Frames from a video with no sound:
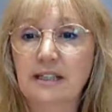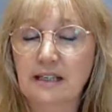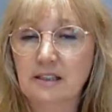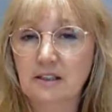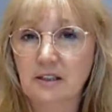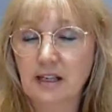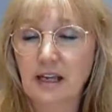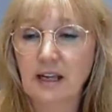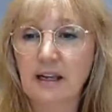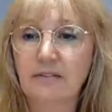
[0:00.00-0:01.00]
thing to look
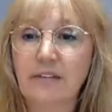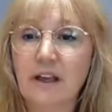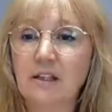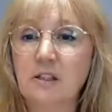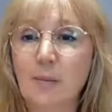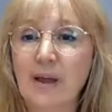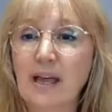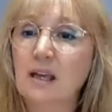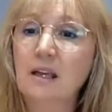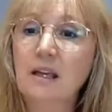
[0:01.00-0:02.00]
at if that's your
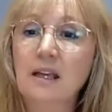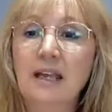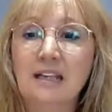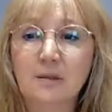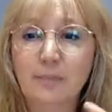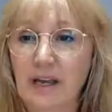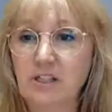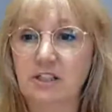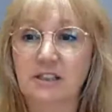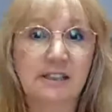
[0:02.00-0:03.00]
bag. It's
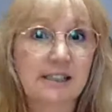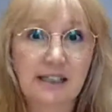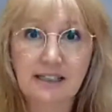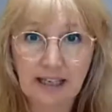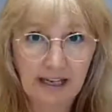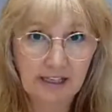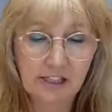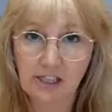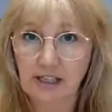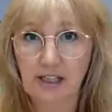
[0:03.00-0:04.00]
passion, it's
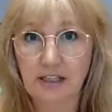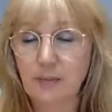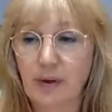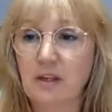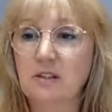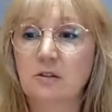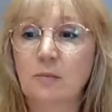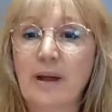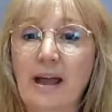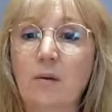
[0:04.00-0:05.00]
energy, it's personal
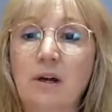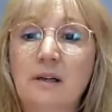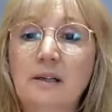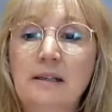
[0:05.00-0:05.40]
power.